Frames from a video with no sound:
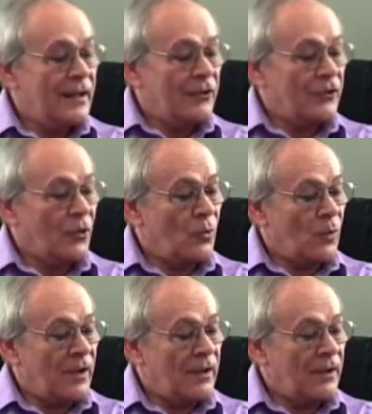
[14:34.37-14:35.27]

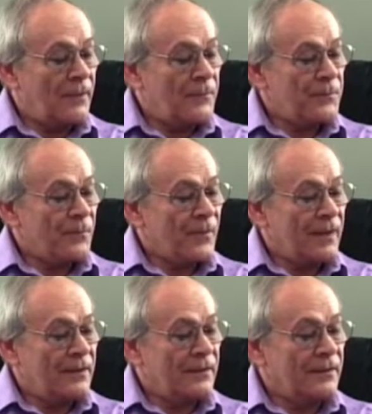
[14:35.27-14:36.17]
So
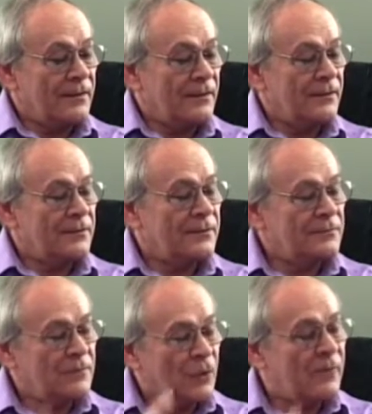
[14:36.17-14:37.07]
the
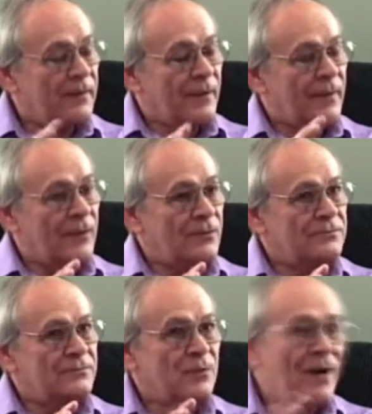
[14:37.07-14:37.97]
good thing about
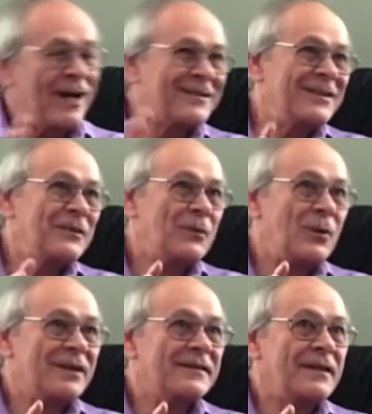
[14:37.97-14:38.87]
Rockland, if you
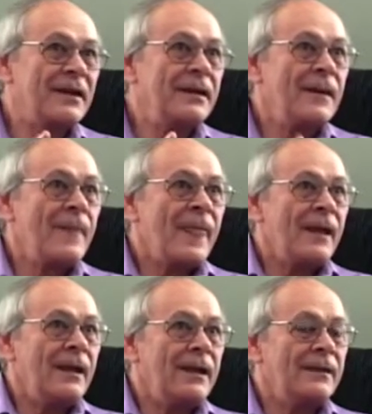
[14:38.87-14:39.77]
want to say,
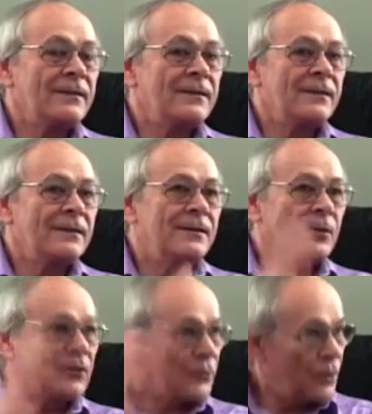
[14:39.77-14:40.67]
is there
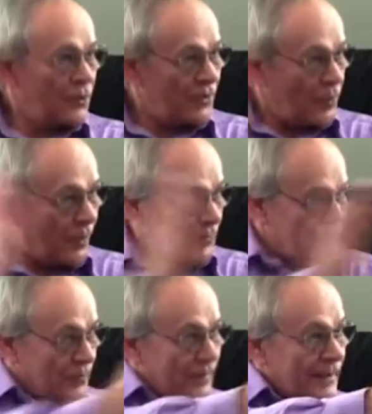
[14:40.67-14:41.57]
was a road that went
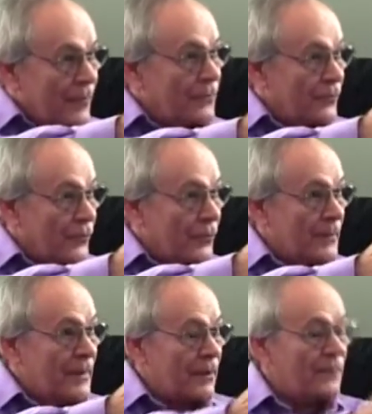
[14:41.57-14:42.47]
right down through the
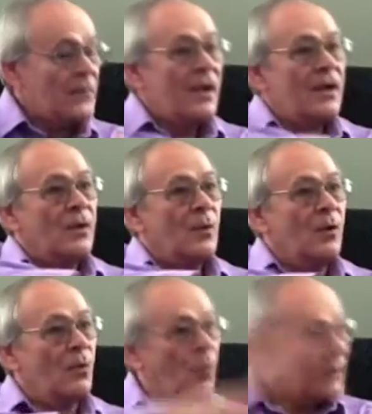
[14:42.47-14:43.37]
middle.
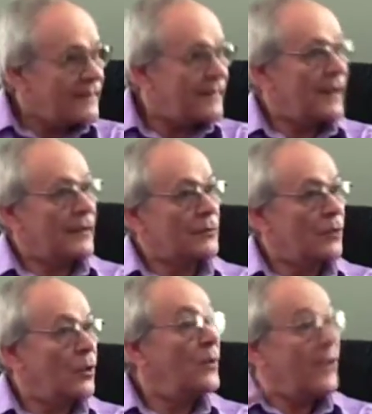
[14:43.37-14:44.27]
Well, one side of the
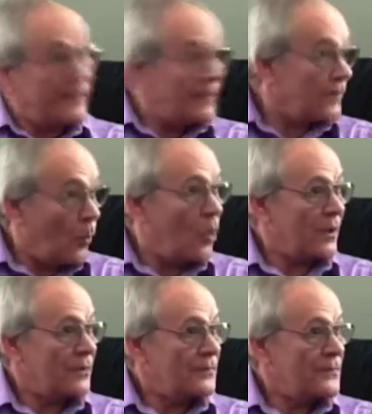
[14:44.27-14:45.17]
road is
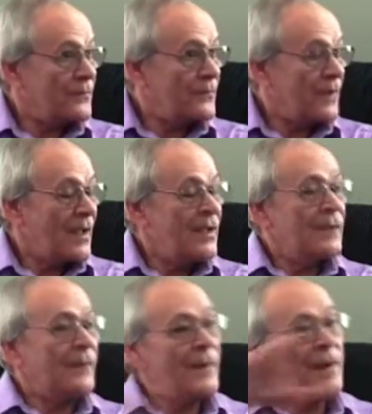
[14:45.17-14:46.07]
underwater.
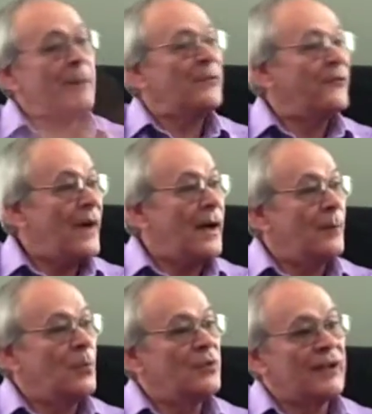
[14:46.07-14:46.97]
My mom's
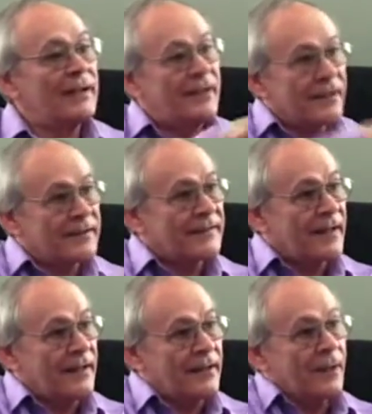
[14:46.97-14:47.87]
farm was on the other
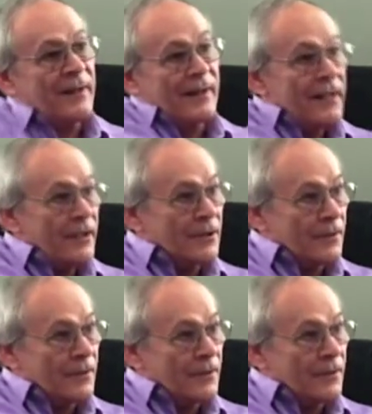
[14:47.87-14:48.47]
side, up on a hill.